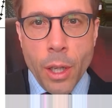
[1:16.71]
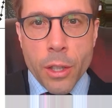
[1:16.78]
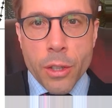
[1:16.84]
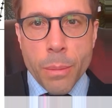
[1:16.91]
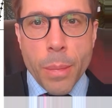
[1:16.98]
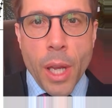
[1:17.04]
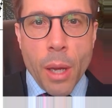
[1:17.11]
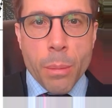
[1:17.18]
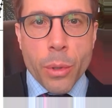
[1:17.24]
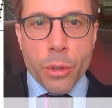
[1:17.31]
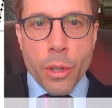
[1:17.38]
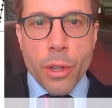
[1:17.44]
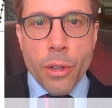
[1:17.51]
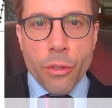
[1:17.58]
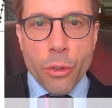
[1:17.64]
to be able
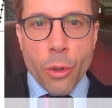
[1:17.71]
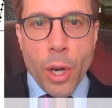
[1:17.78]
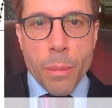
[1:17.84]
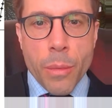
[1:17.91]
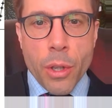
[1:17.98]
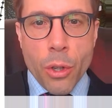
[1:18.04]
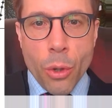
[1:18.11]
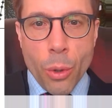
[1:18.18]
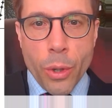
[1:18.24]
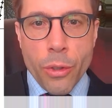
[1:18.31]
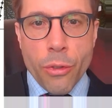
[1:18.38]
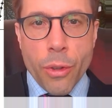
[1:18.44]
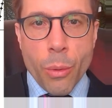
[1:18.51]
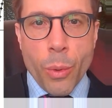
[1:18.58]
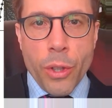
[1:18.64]
to describe the
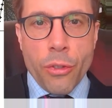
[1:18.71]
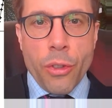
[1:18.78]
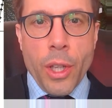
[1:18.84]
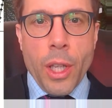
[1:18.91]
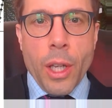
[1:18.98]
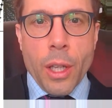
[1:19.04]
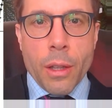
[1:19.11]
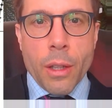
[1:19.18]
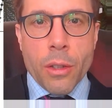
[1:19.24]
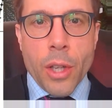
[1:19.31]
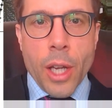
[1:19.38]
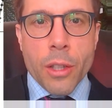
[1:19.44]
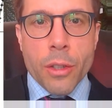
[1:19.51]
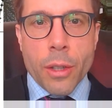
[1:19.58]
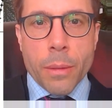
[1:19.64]
noise that we see in the
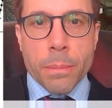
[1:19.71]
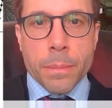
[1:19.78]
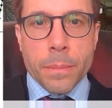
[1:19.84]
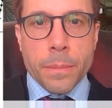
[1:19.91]
data.